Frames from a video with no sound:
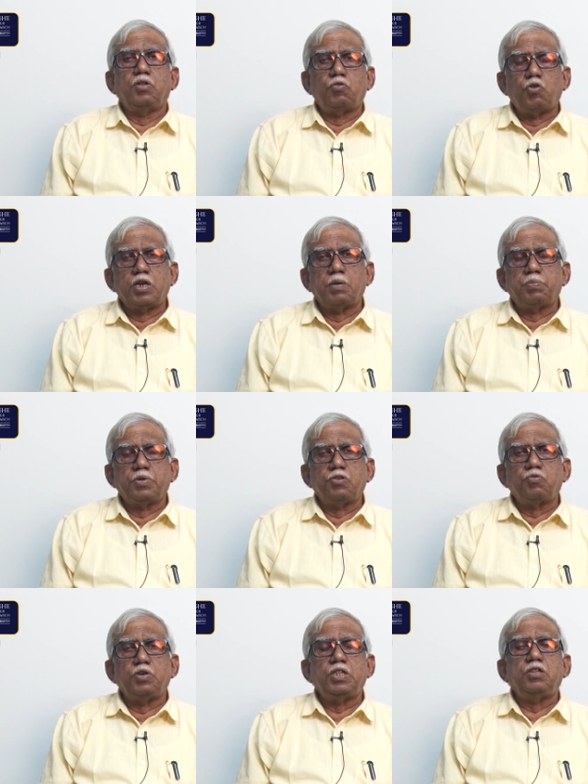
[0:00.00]
Now what
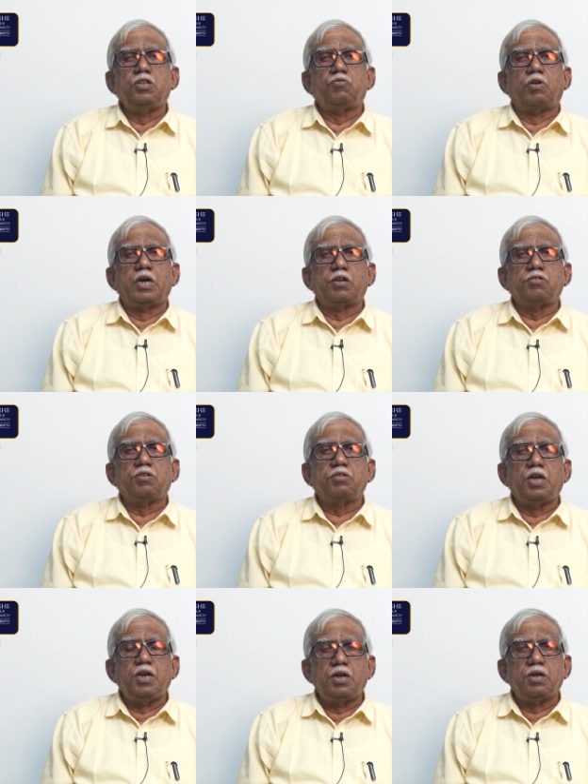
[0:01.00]
happens when these viruses
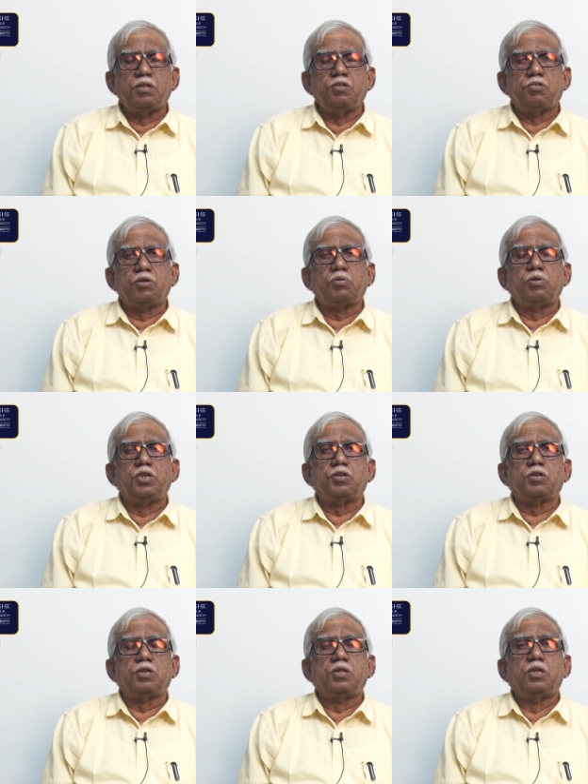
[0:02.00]
enter the
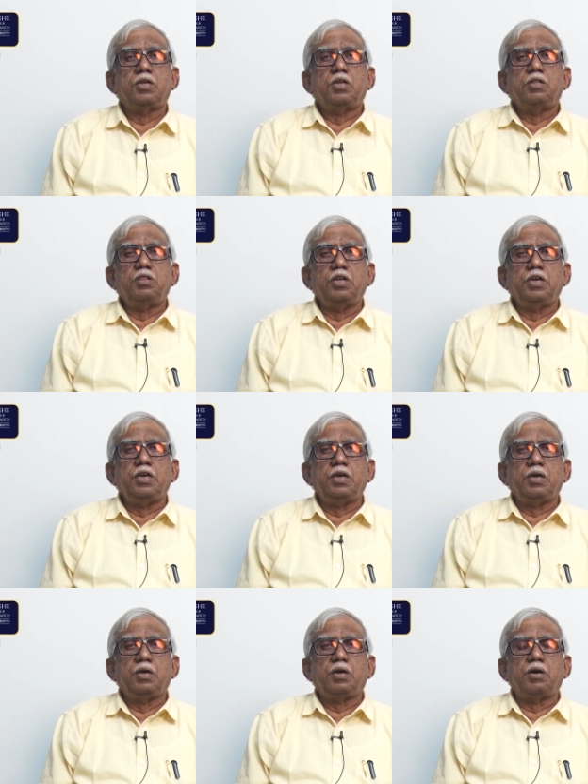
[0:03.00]
circulation,
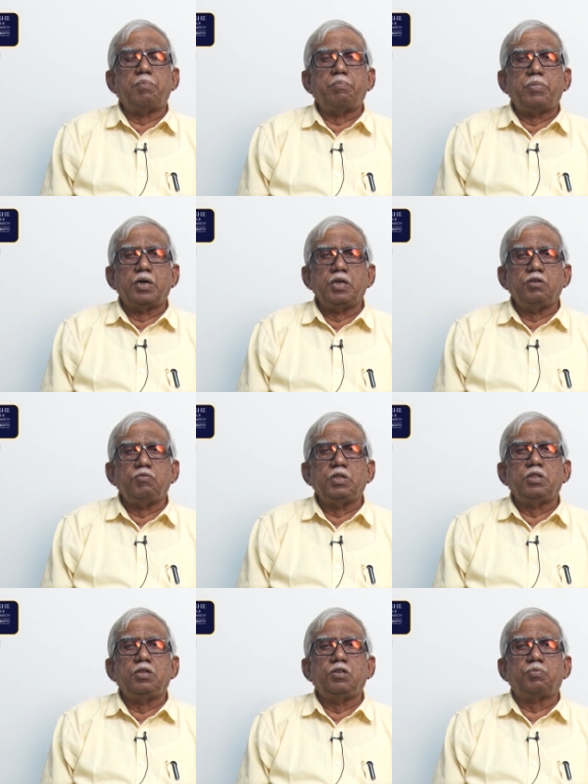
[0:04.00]
they combine
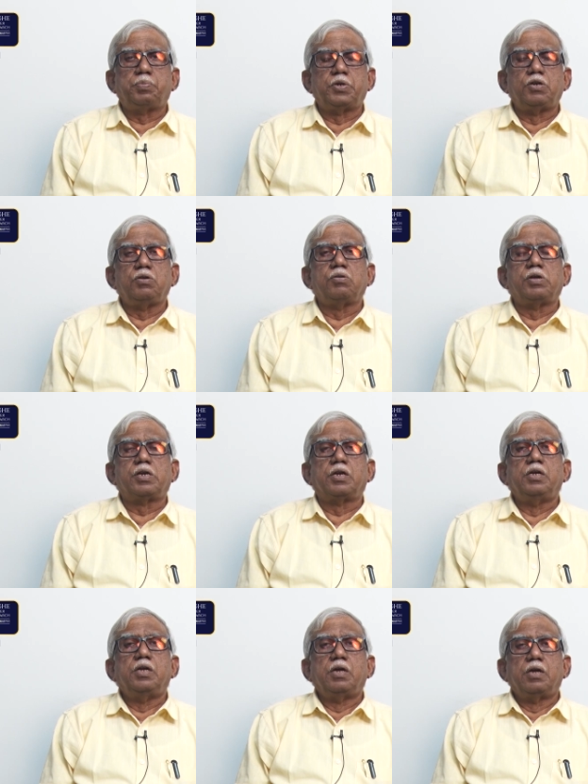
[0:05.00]
with these particular
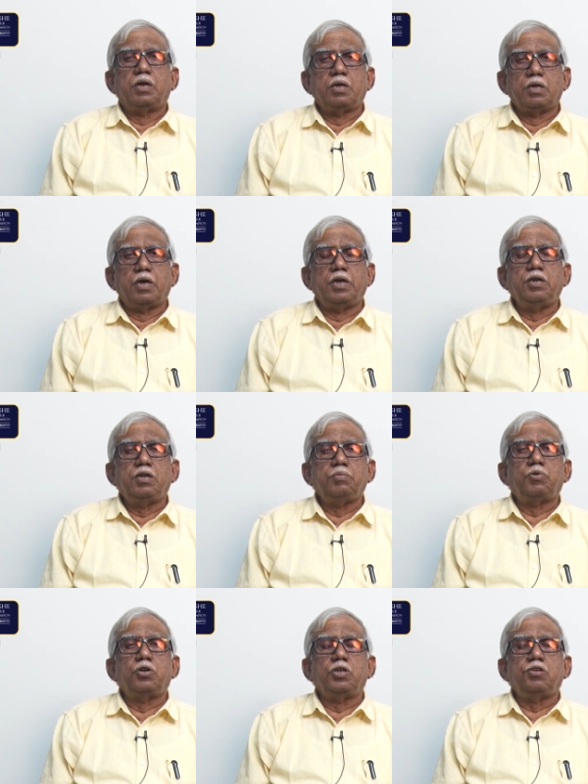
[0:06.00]

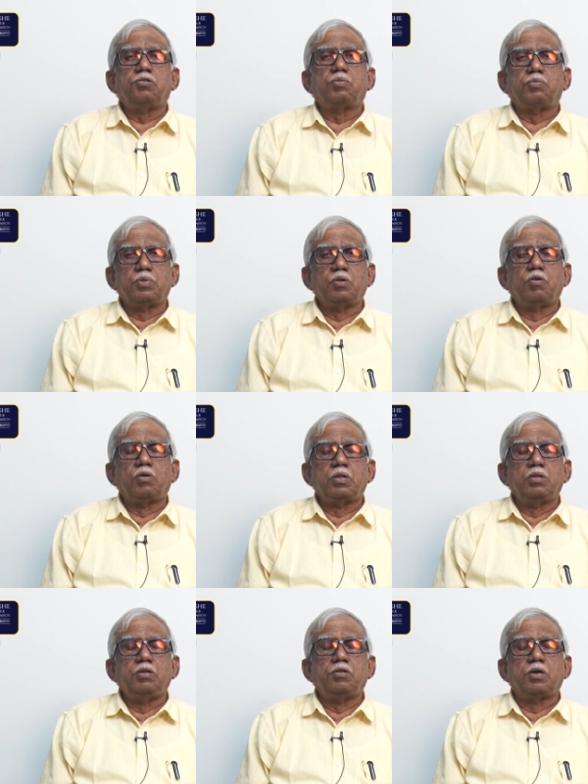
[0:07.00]
antibodies,
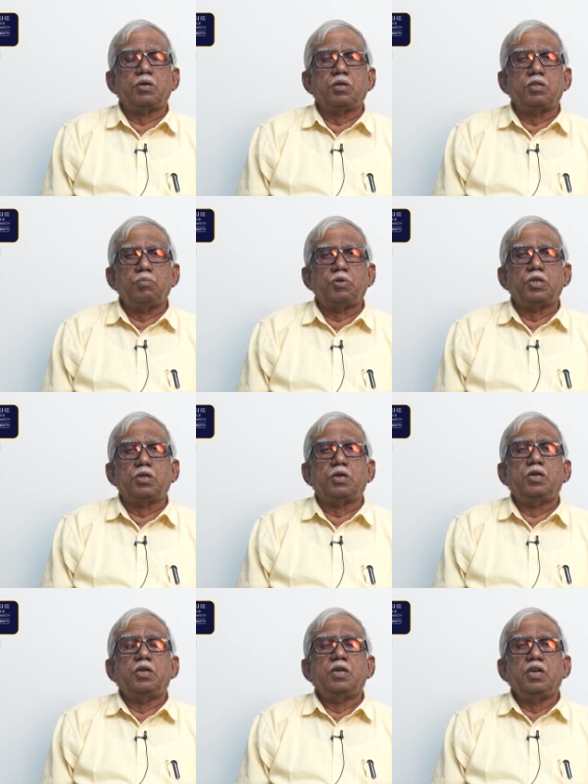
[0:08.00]
these are nothing but
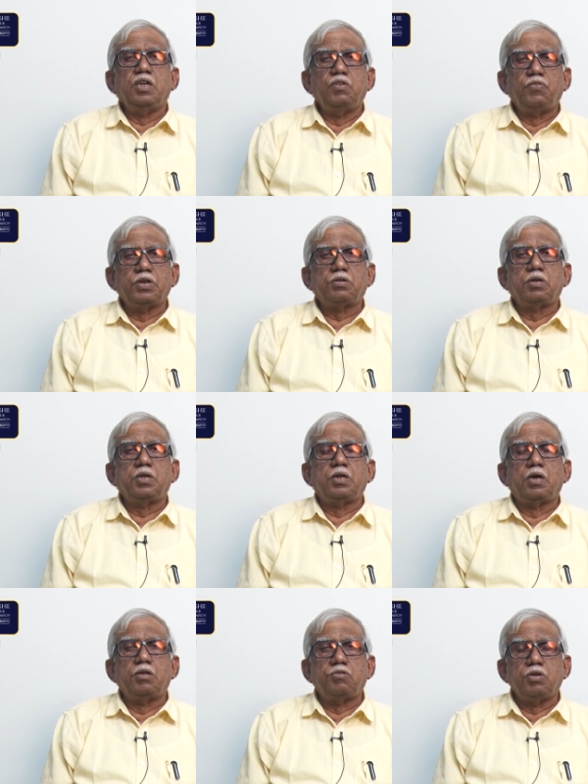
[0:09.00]
the infection
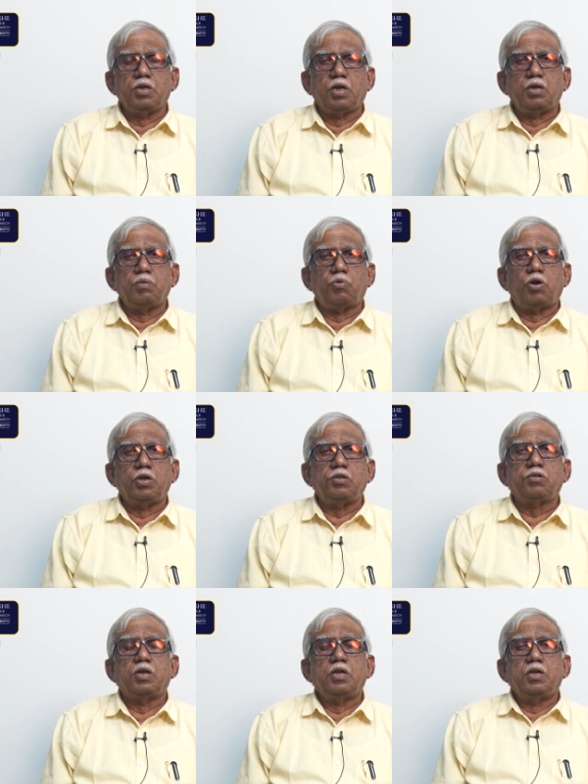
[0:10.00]
enhancing antibodies.